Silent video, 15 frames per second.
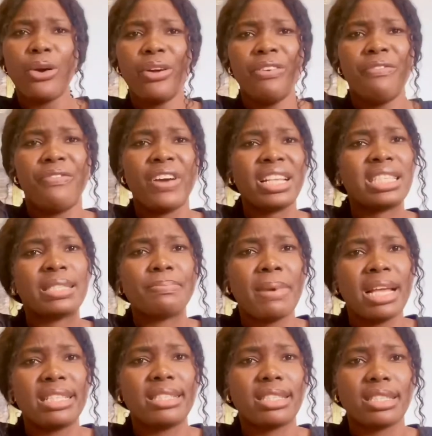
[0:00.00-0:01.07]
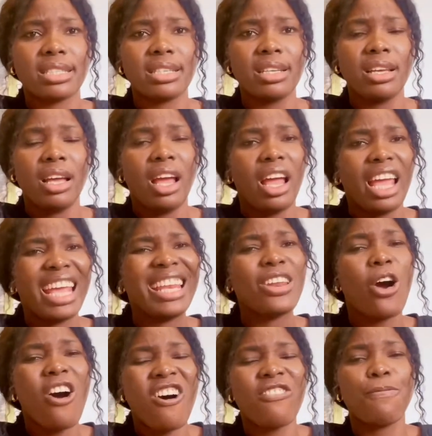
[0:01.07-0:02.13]
your investments in
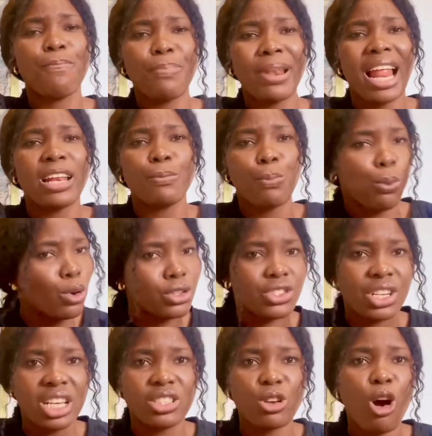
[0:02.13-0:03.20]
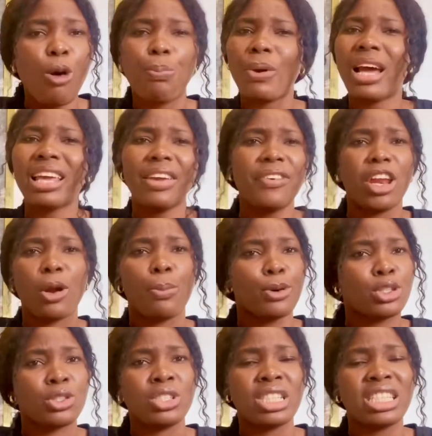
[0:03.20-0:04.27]
off-plan purchase off-plan give you an
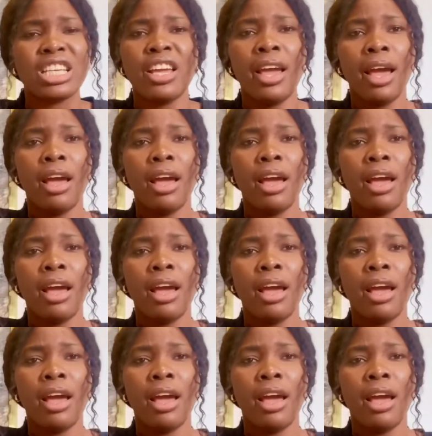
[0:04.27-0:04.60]
opportunity